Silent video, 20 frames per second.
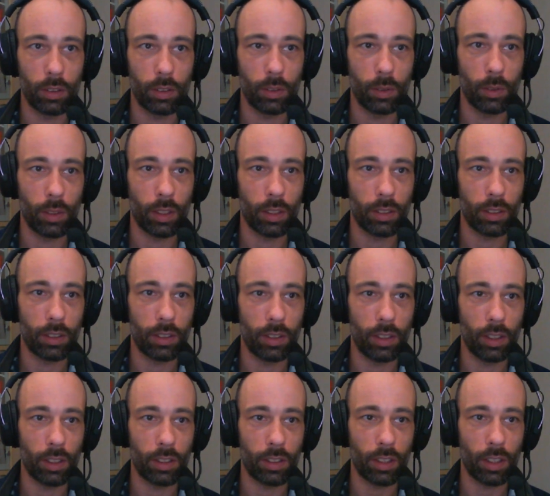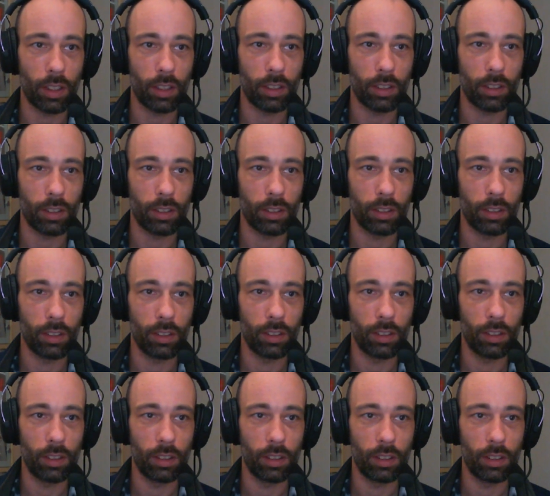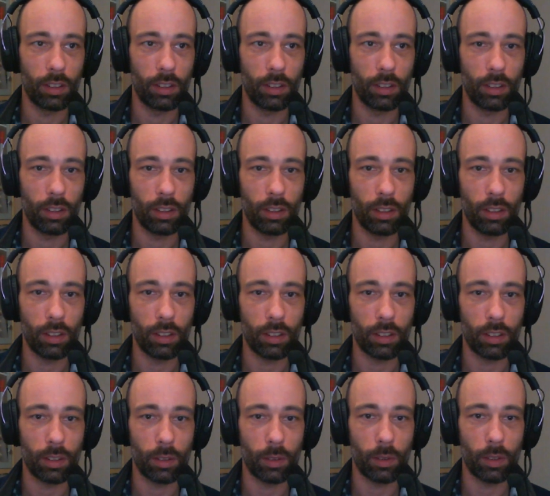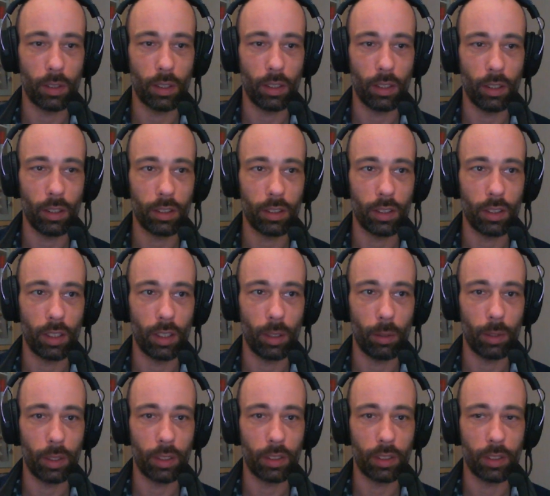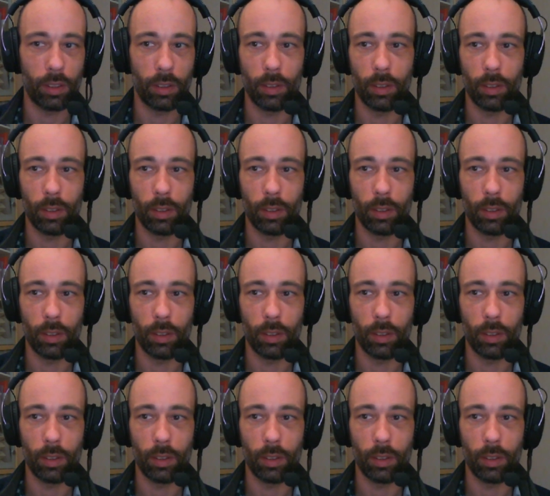Do that the other side. Yes, so enlarge it a little bit.